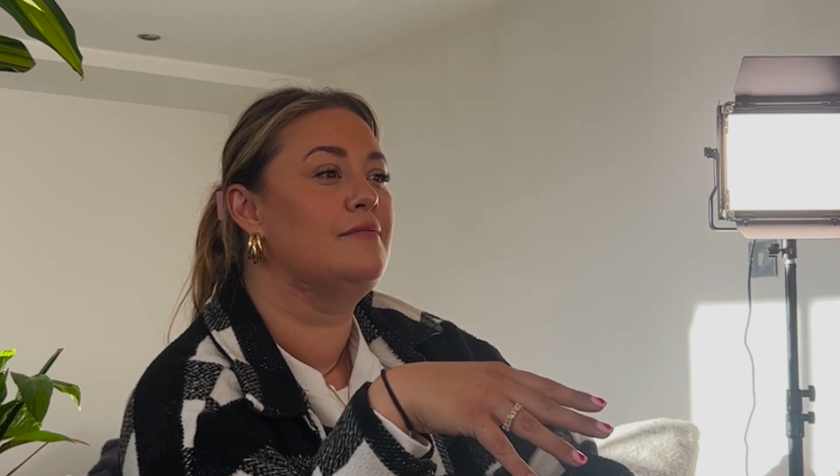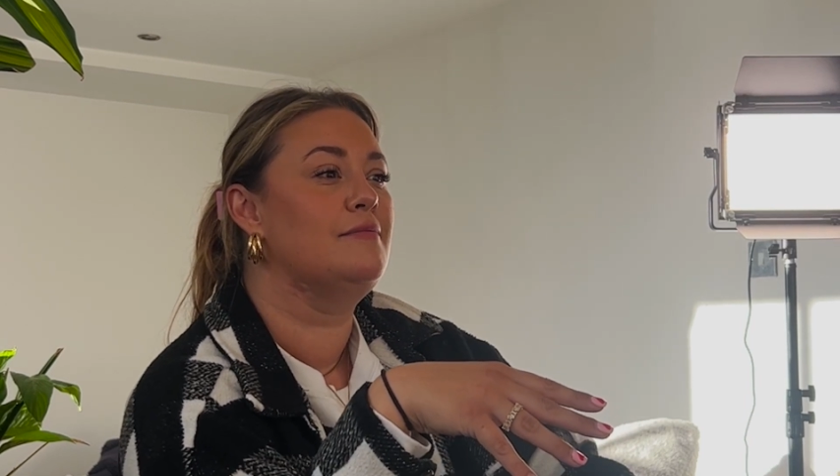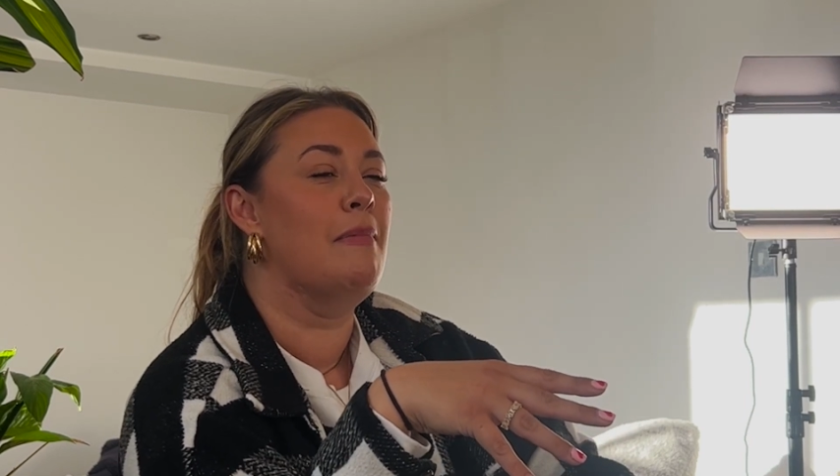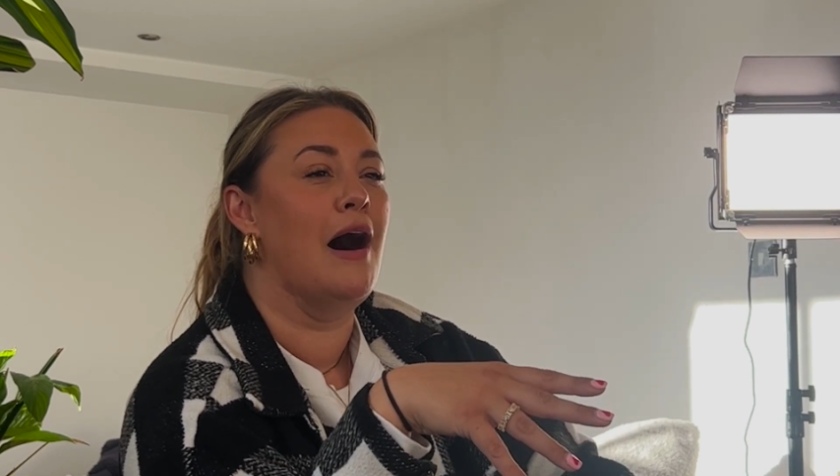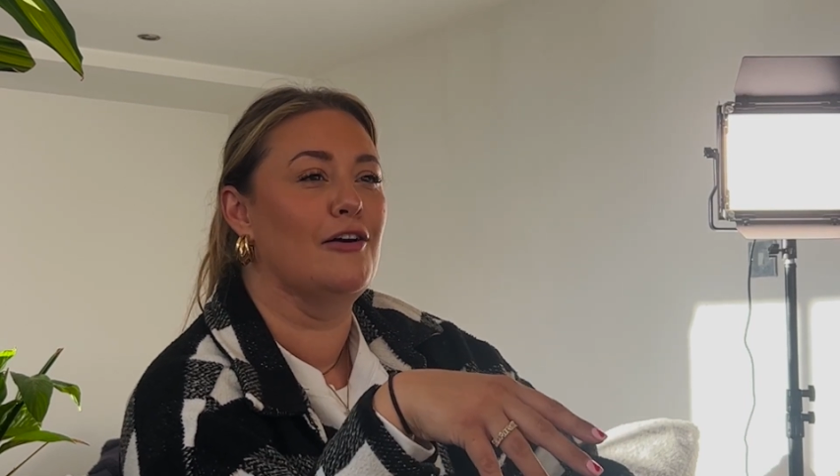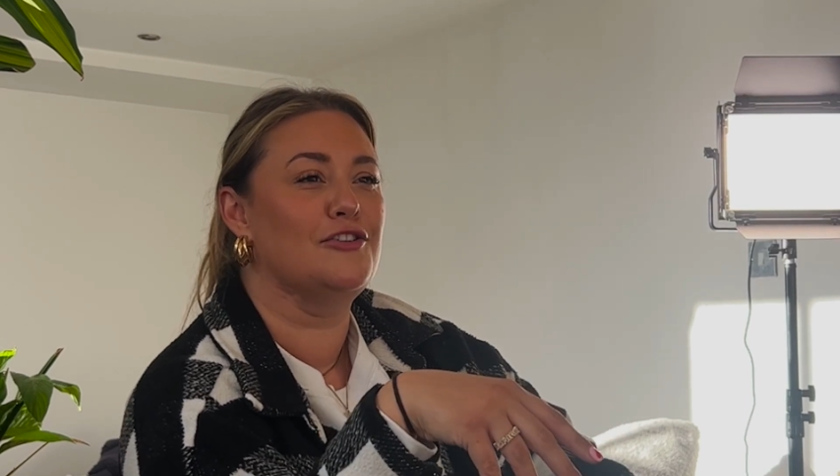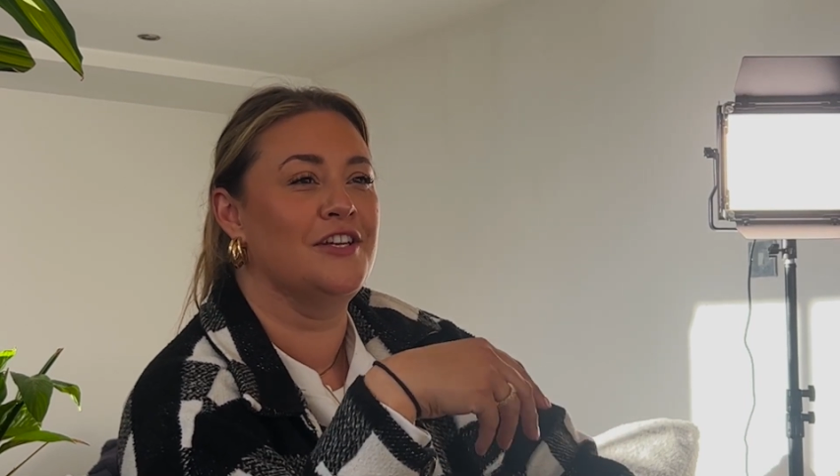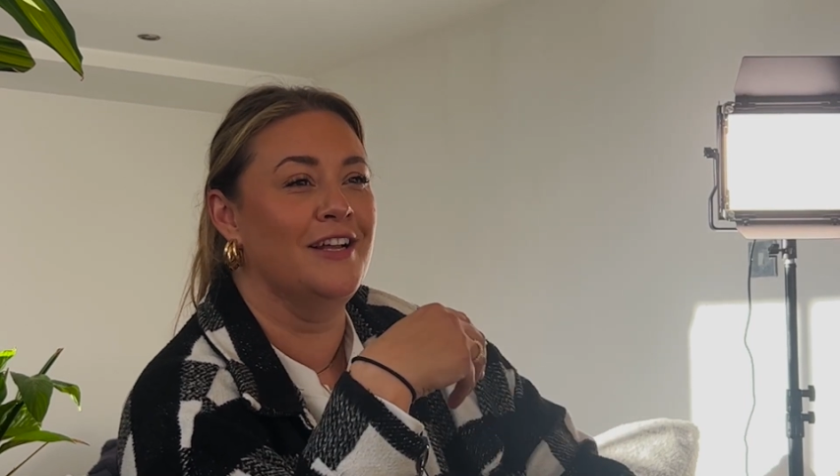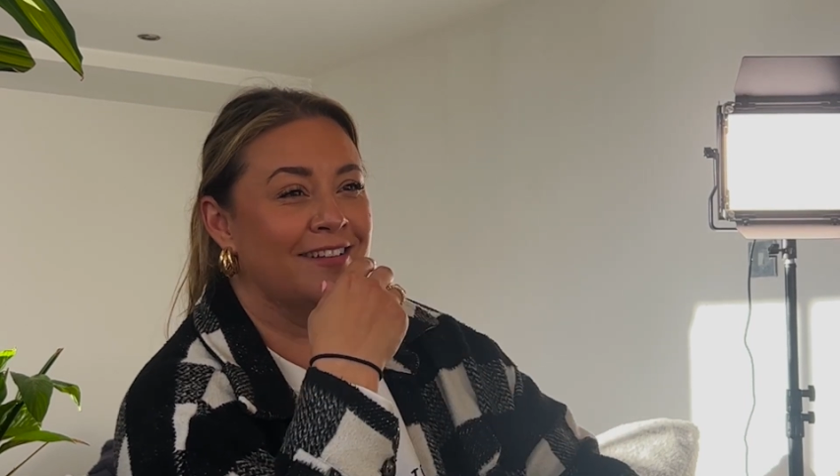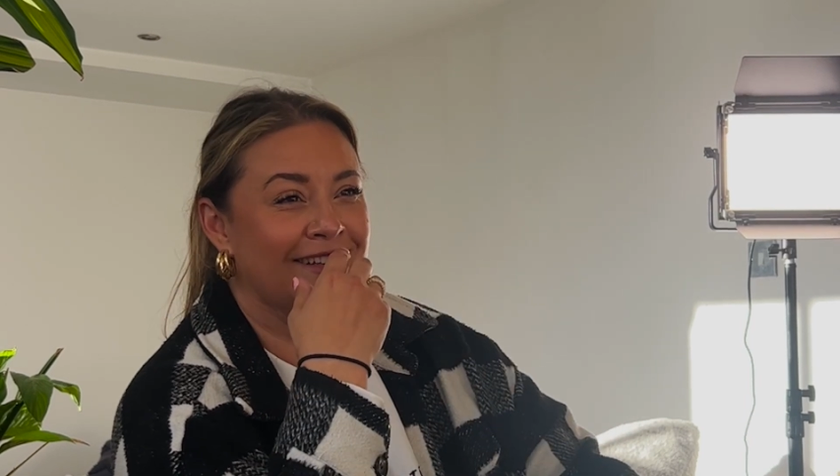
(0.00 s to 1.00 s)
March.
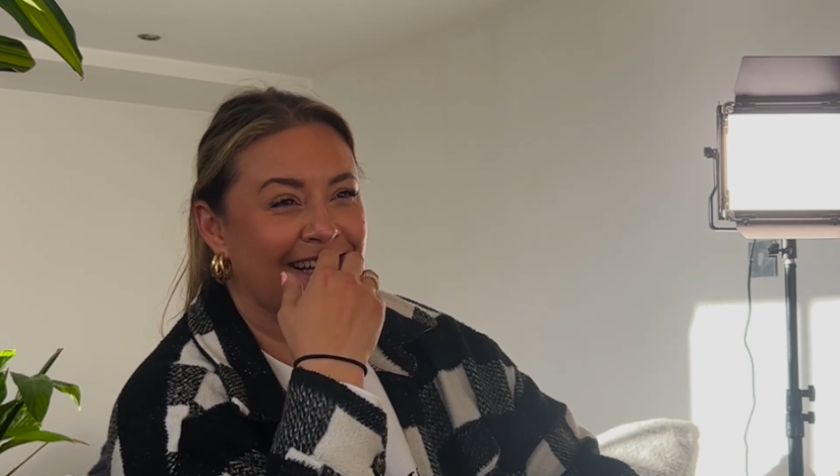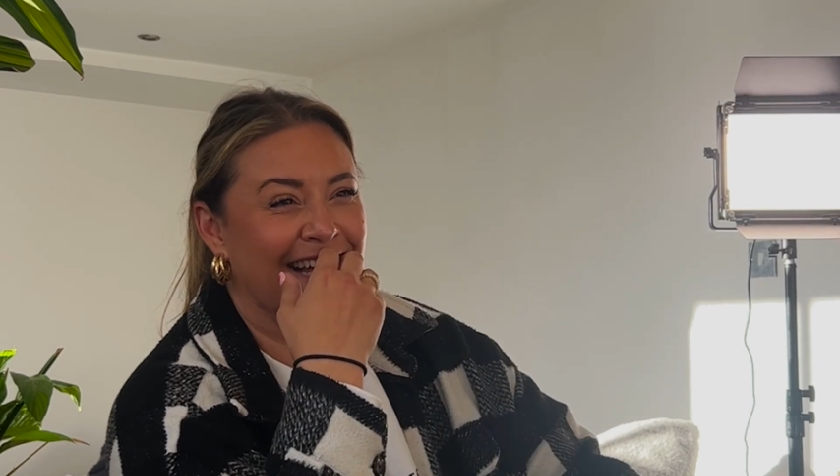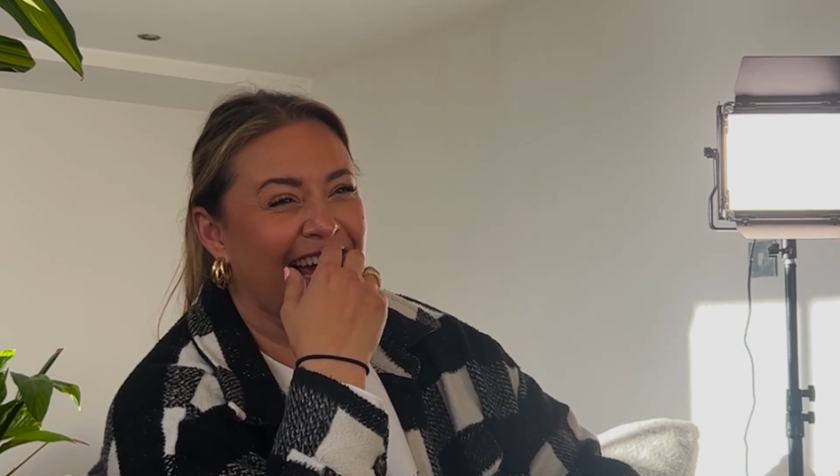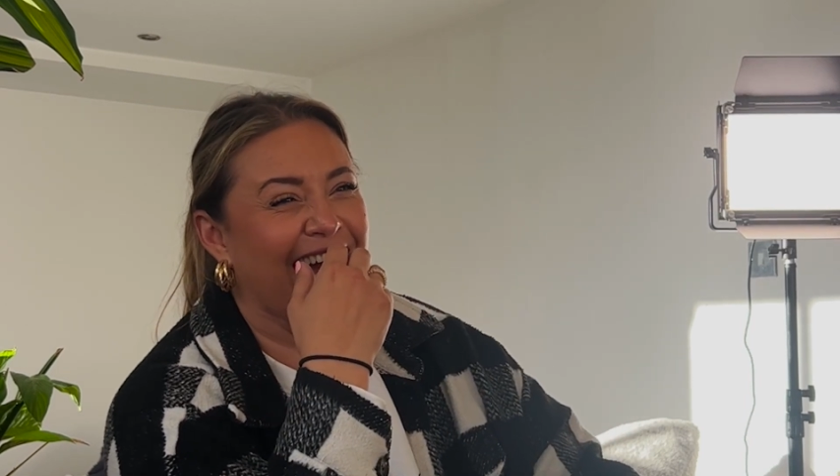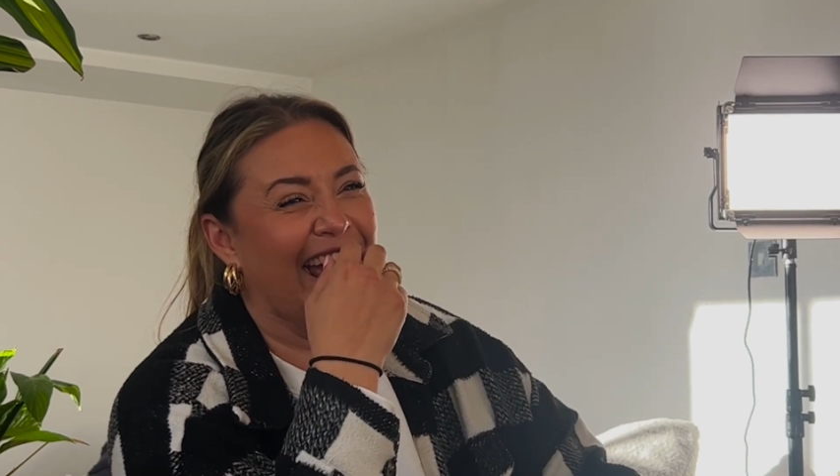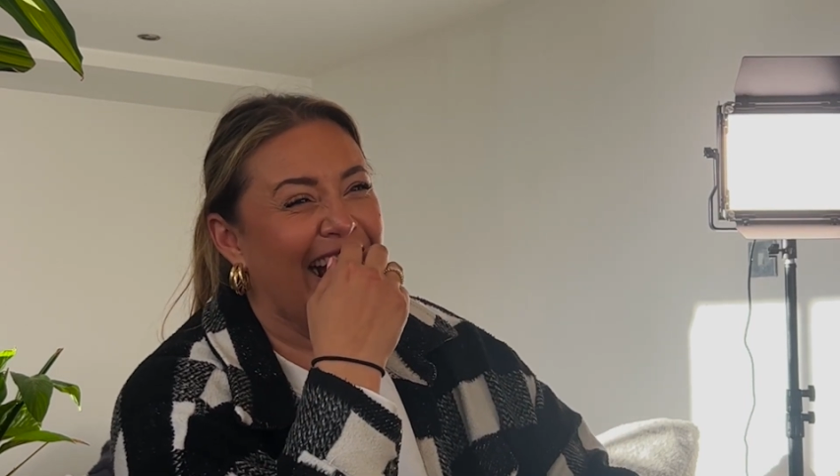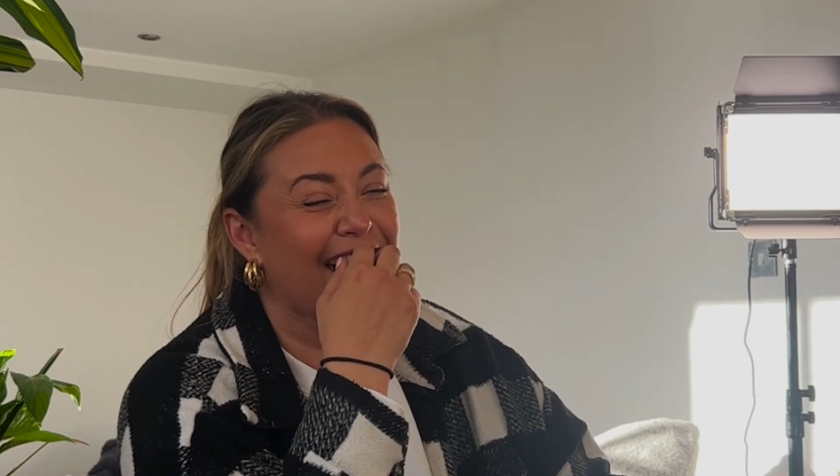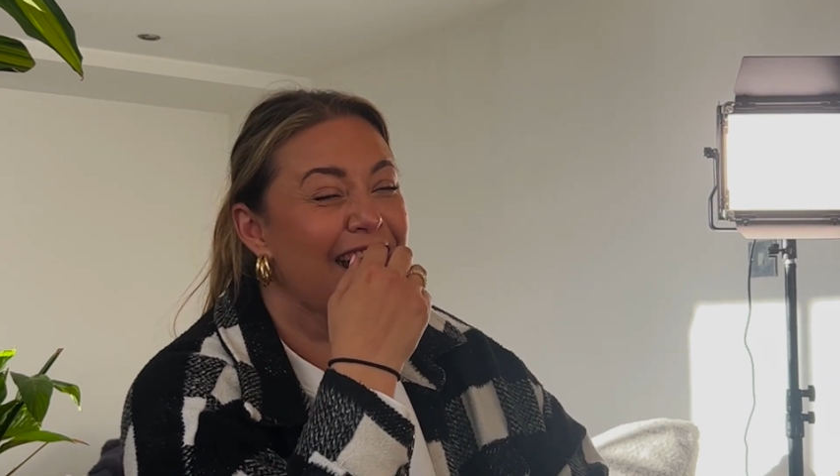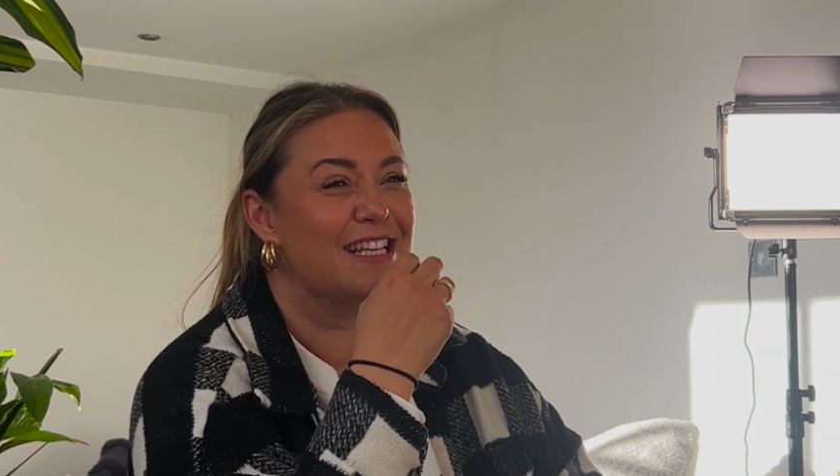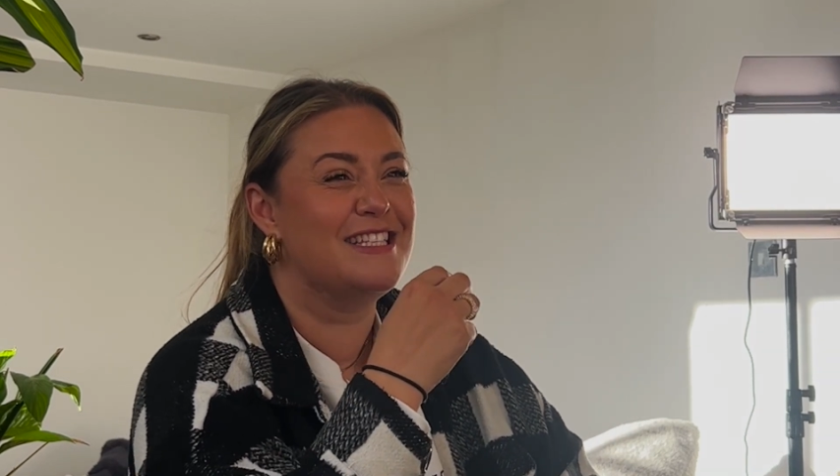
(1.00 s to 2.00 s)

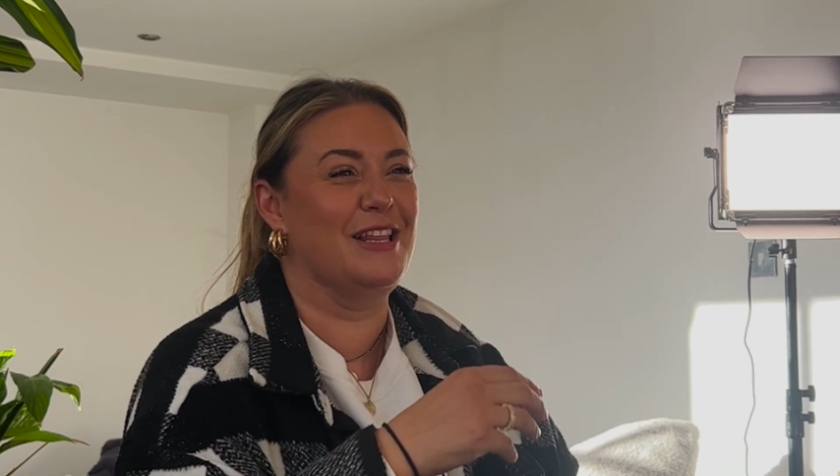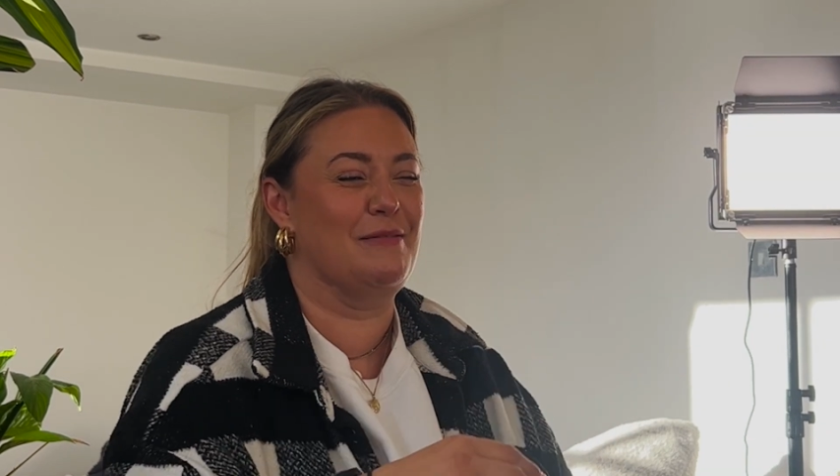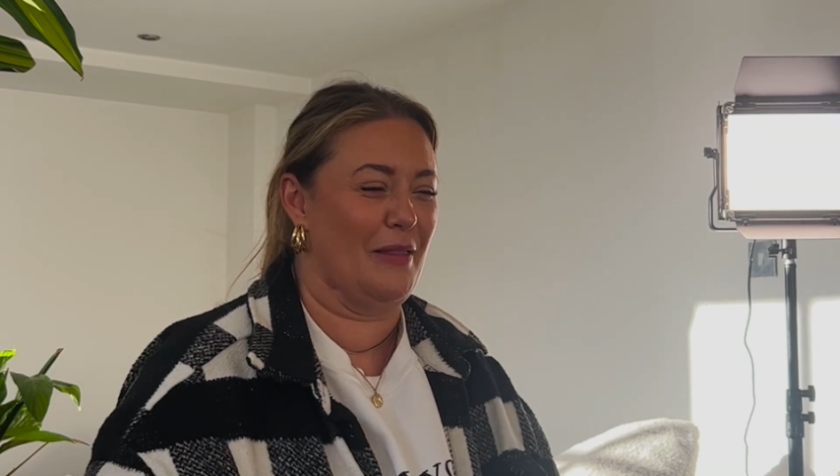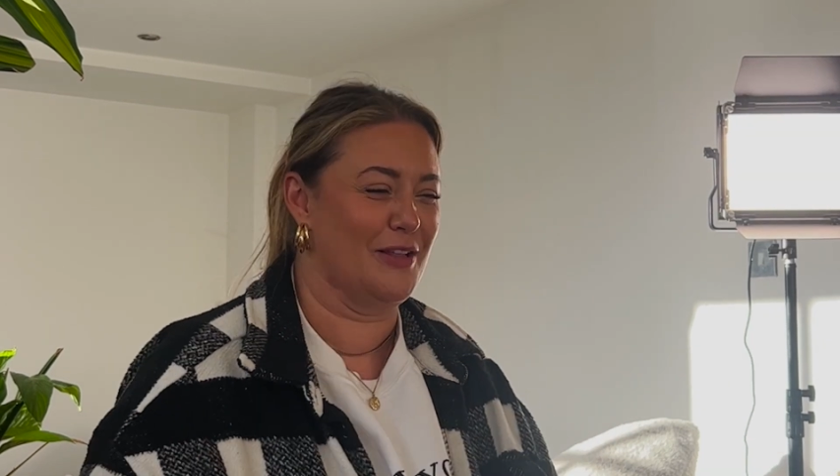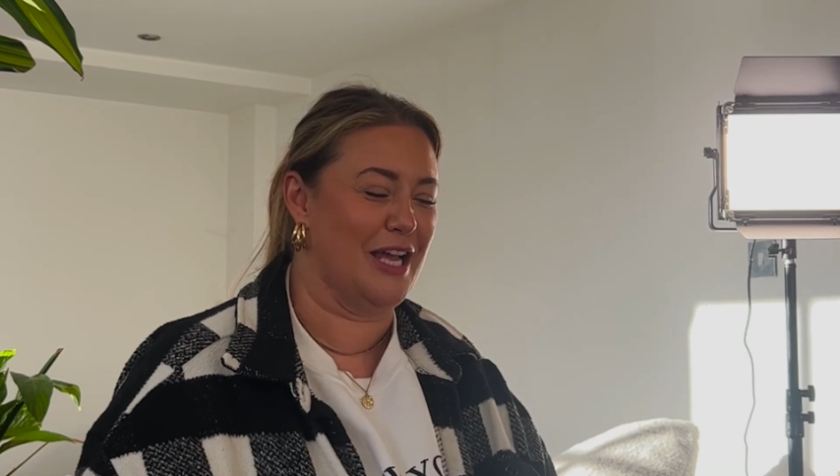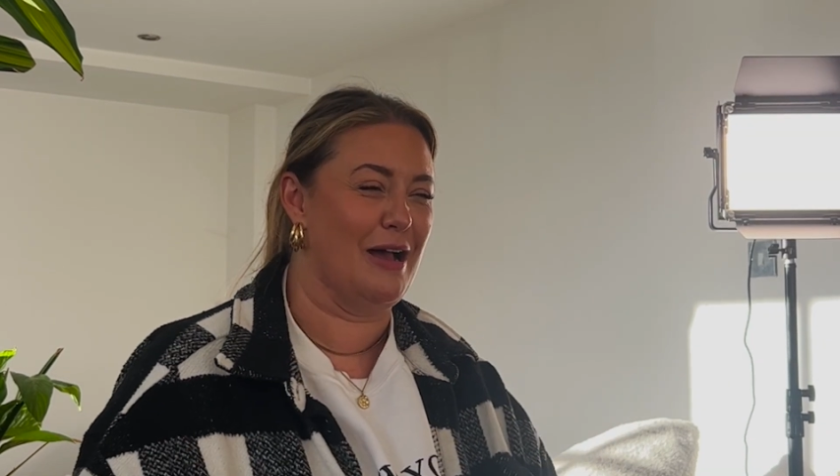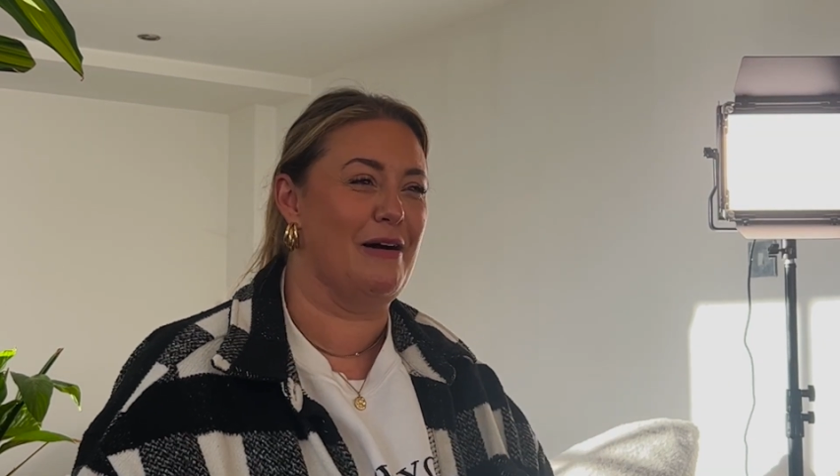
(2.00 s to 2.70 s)
So then by the time